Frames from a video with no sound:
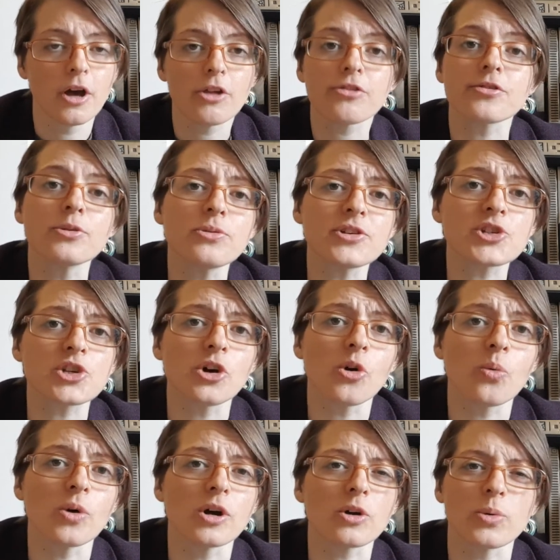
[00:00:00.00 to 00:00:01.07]
Through the
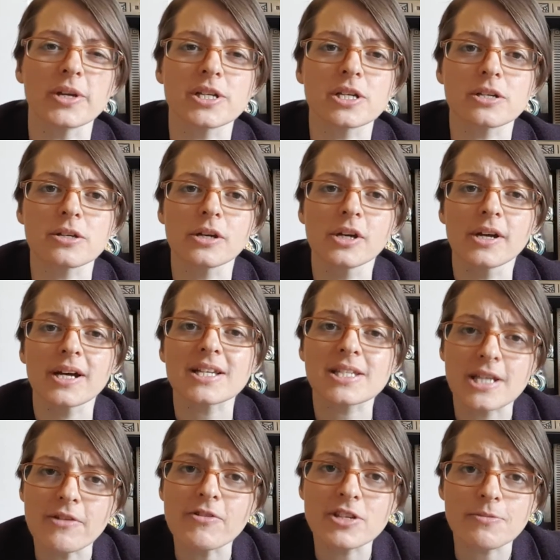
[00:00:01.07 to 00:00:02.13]
soul work, which are a
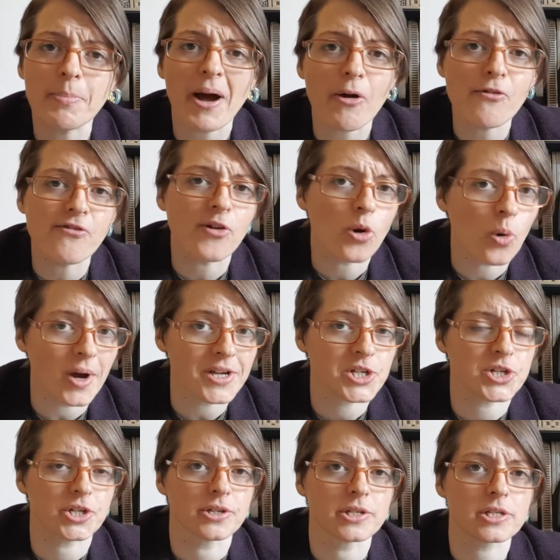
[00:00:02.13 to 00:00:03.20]
series of powerful
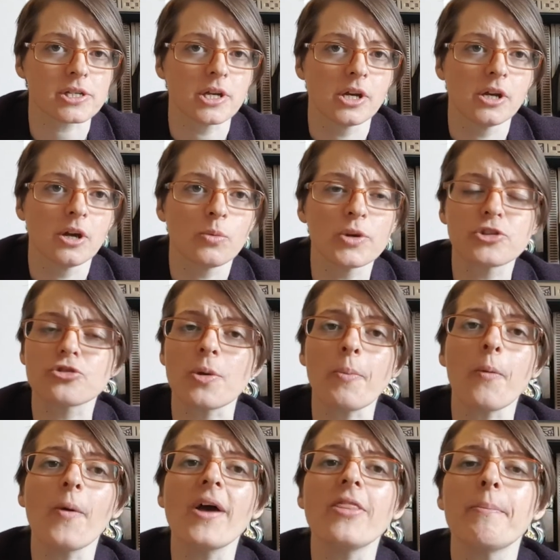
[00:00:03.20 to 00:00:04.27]
questions, we
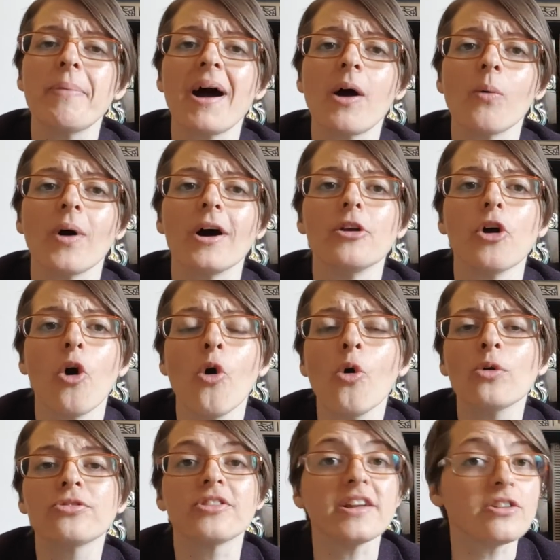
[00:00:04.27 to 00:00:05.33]
strip away the power and
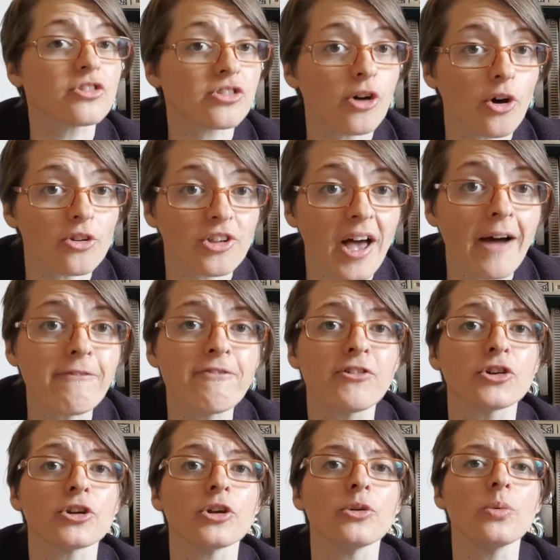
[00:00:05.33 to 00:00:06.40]
hold these thoughts have
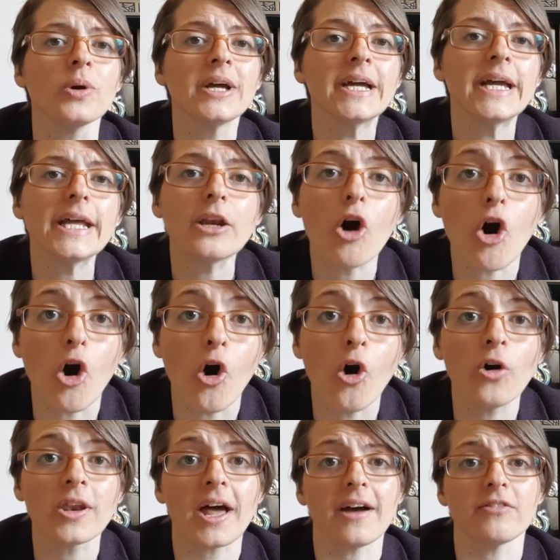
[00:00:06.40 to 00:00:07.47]
for you in
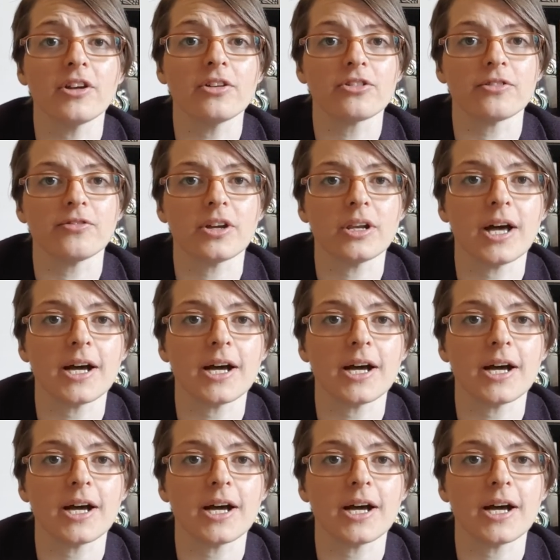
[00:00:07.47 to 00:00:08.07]
all areas of your